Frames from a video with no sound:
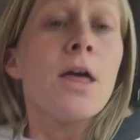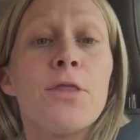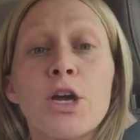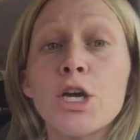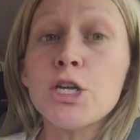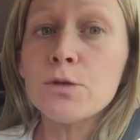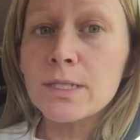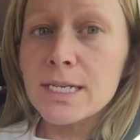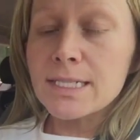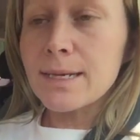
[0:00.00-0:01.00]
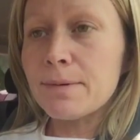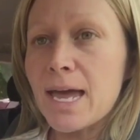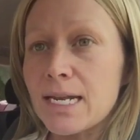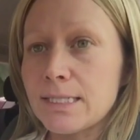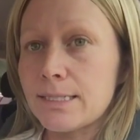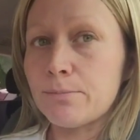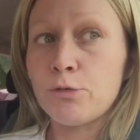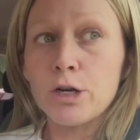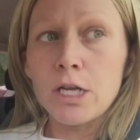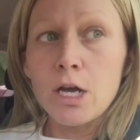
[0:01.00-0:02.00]
the good news is I'm getting some
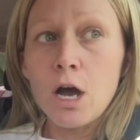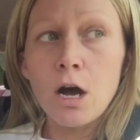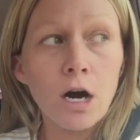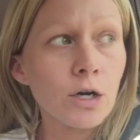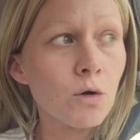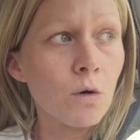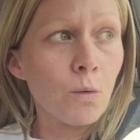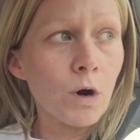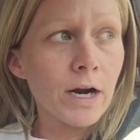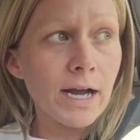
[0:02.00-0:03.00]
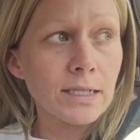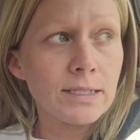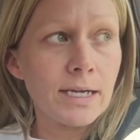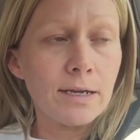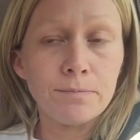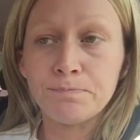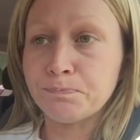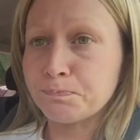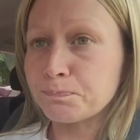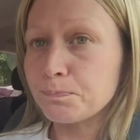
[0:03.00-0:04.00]
pretty hardcore workouts in
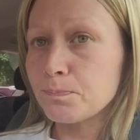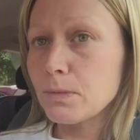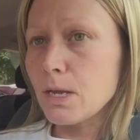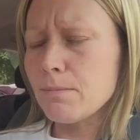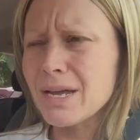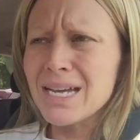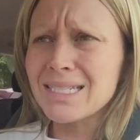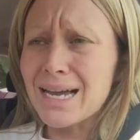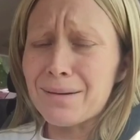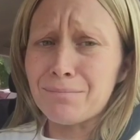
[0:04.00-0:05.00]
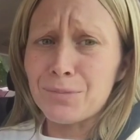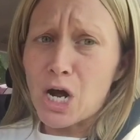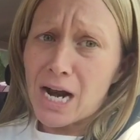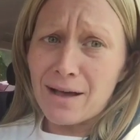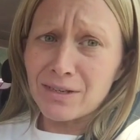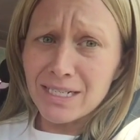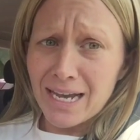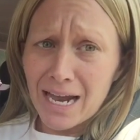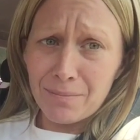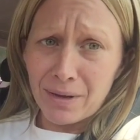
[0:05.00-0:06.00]
because I'm not having to
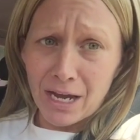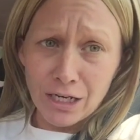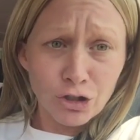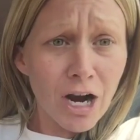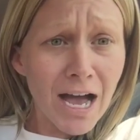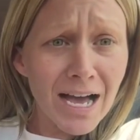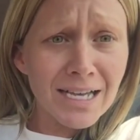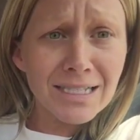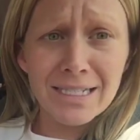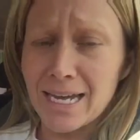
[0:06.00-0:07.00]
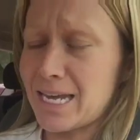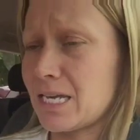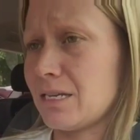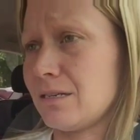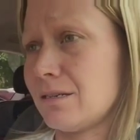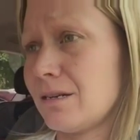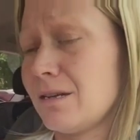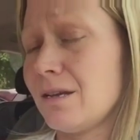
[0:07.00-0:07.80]
get up and get dressed. And